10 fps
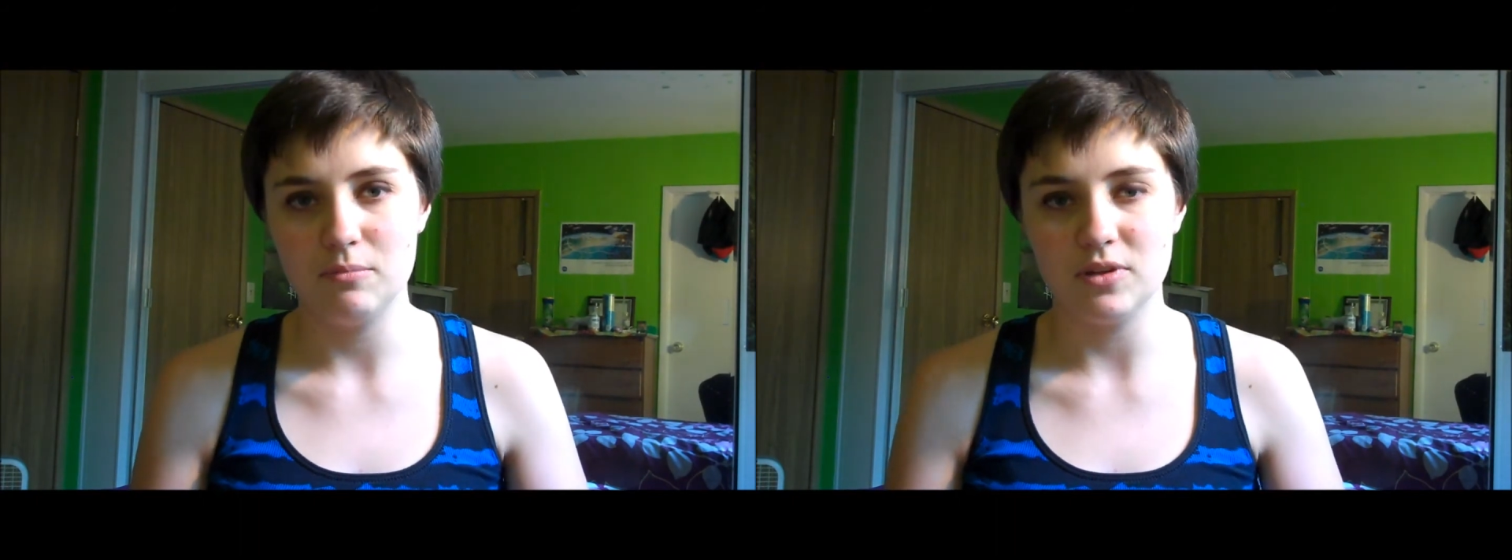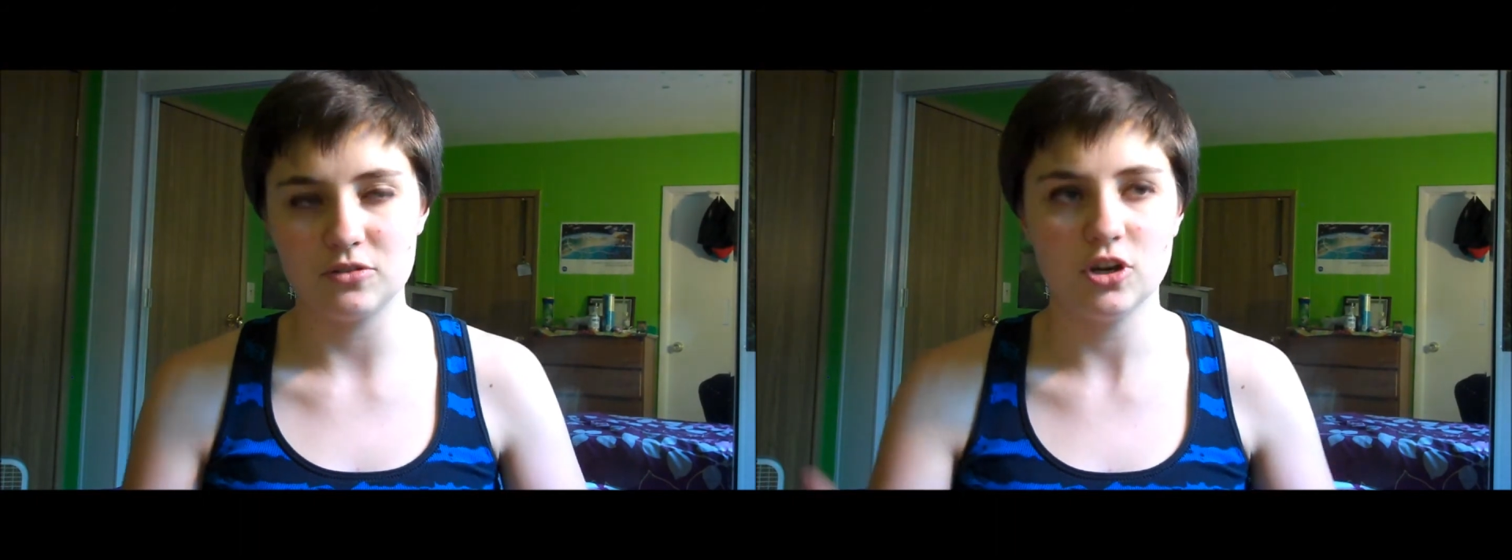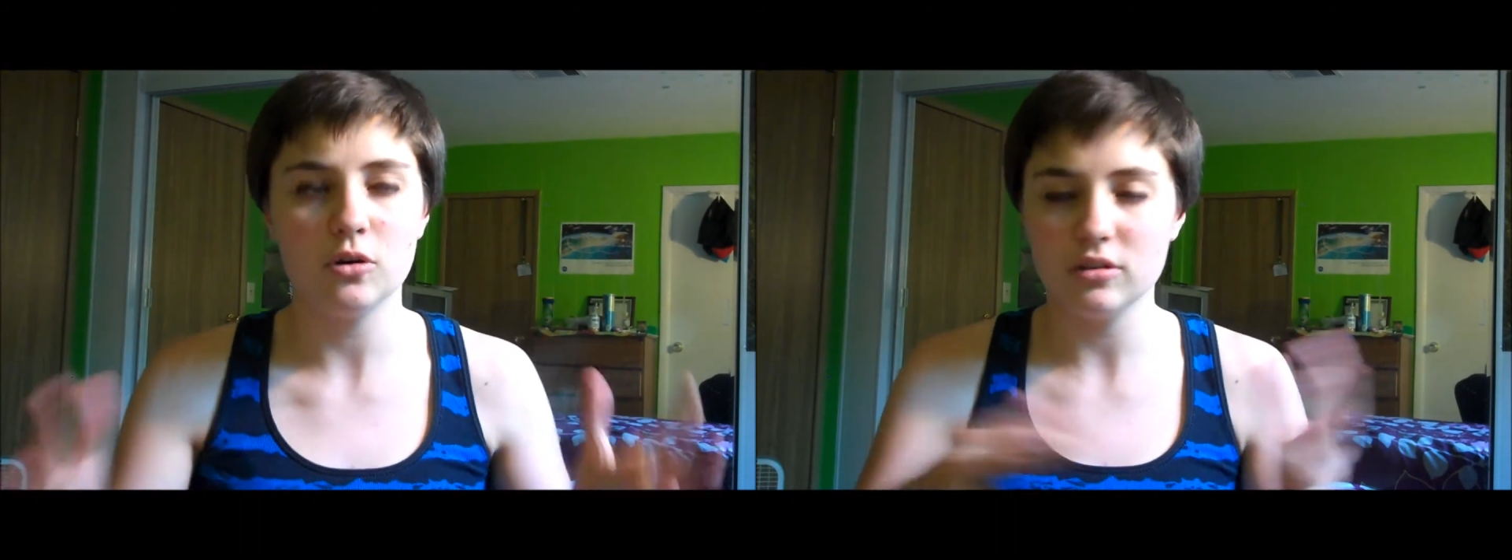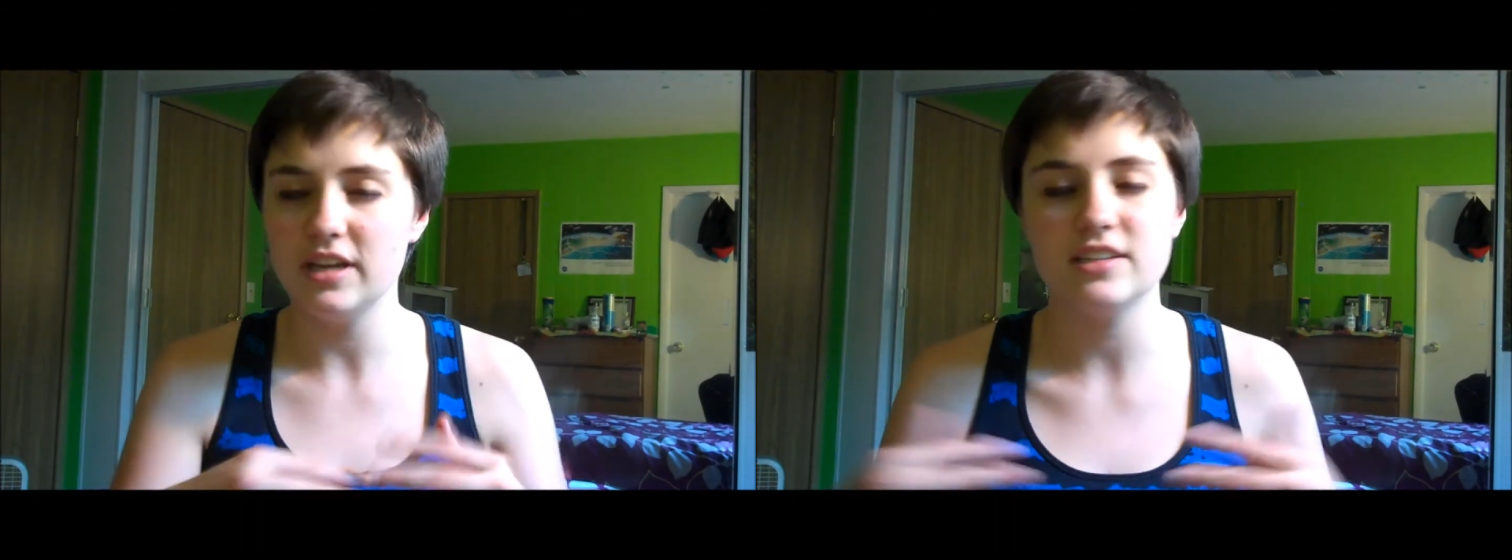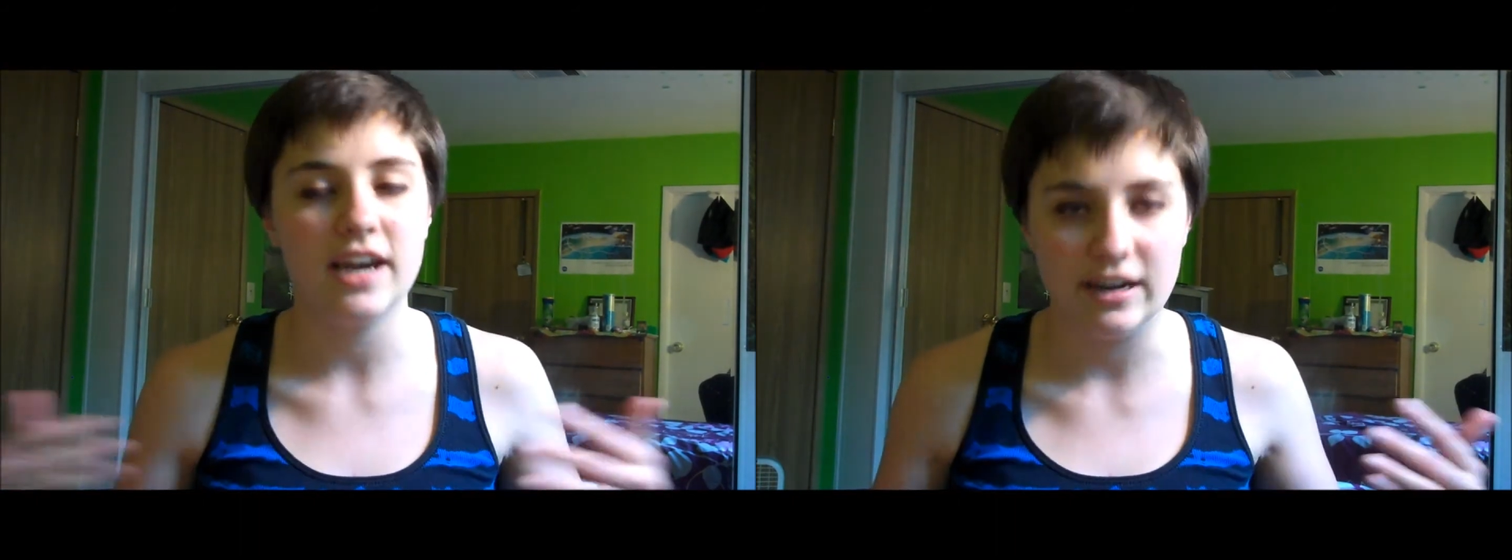They're totally
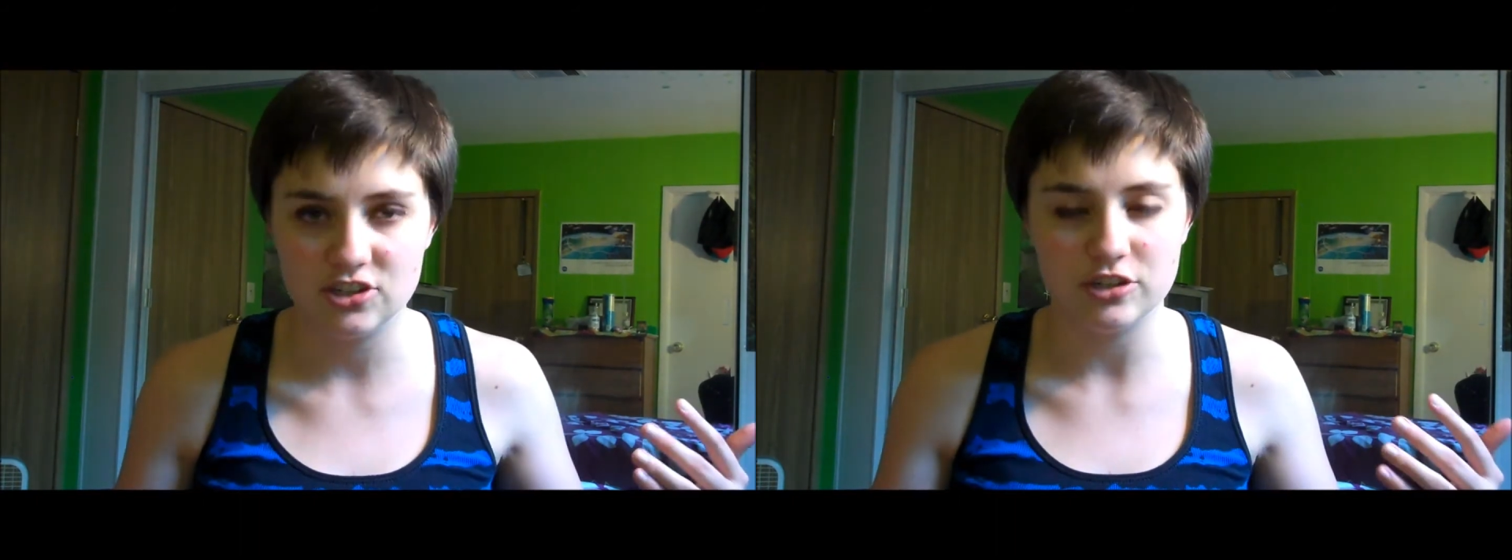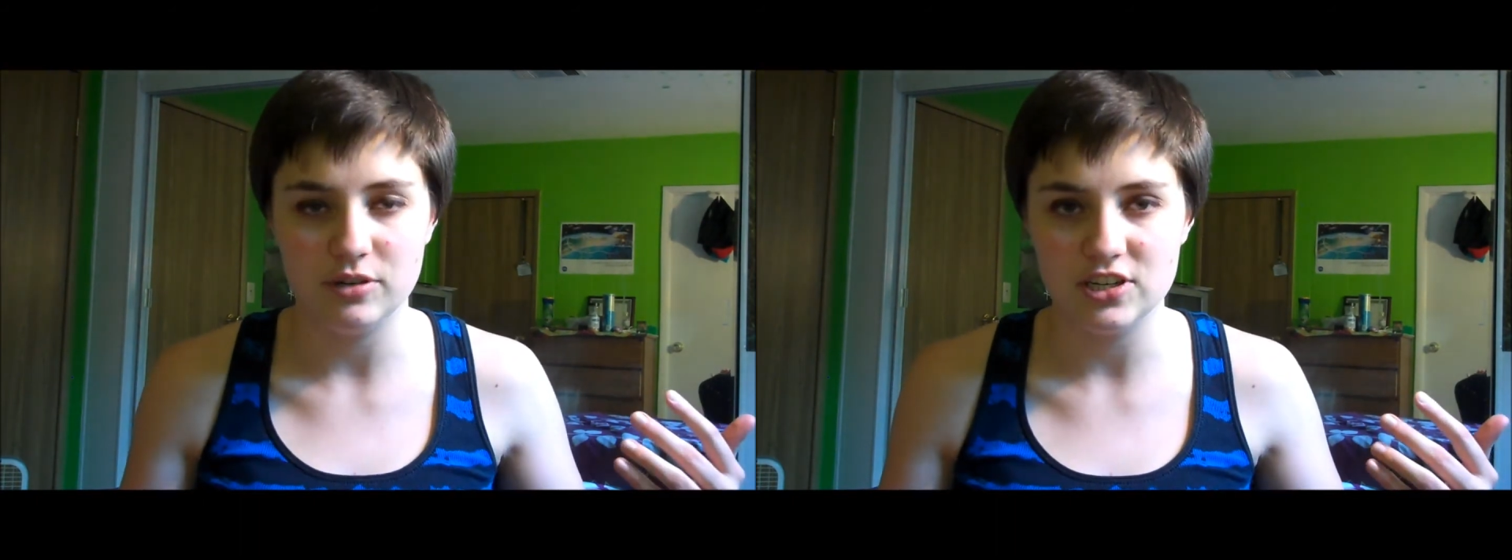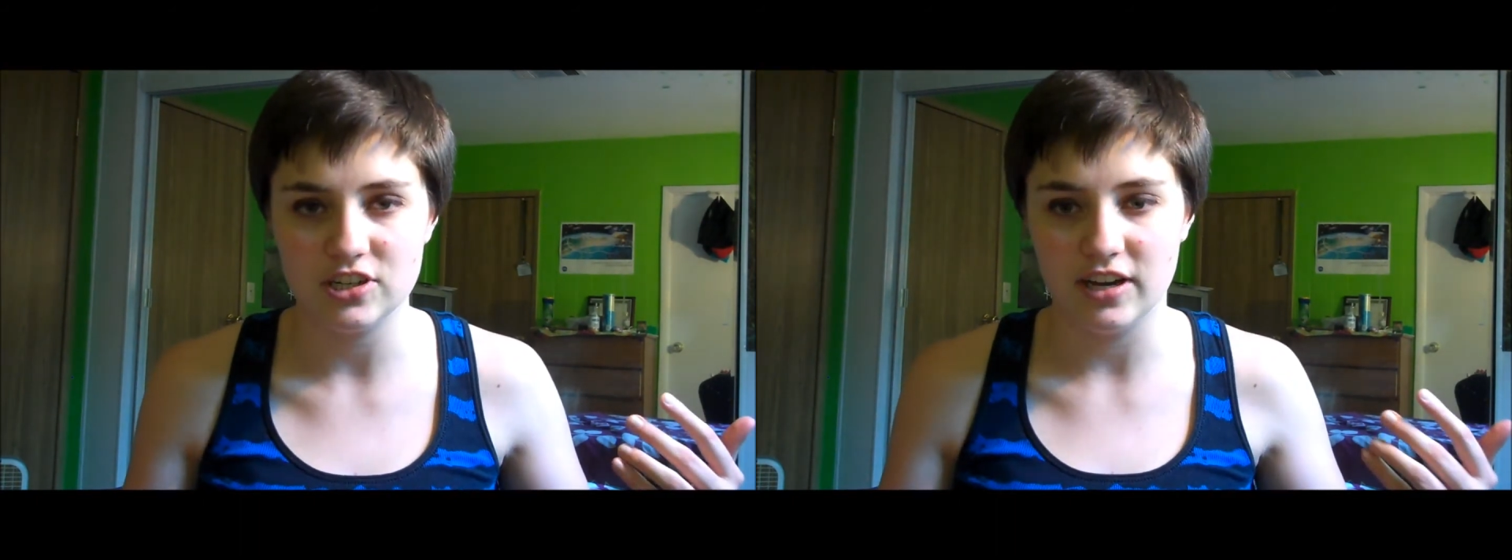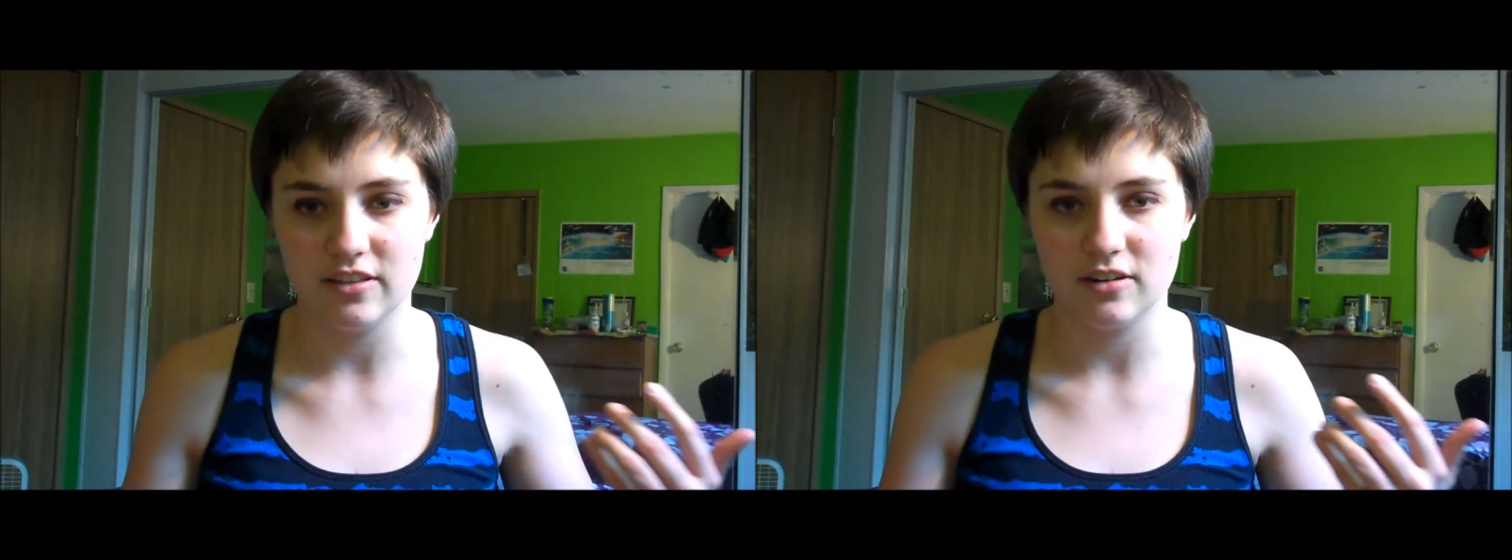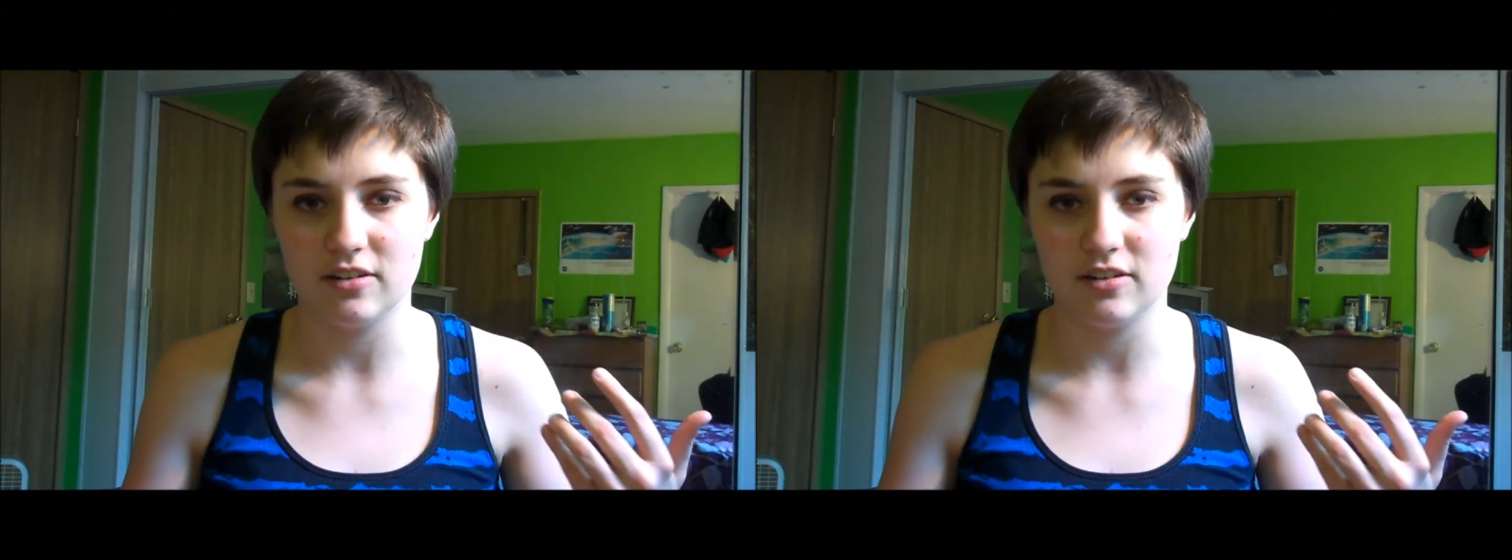attached to each other,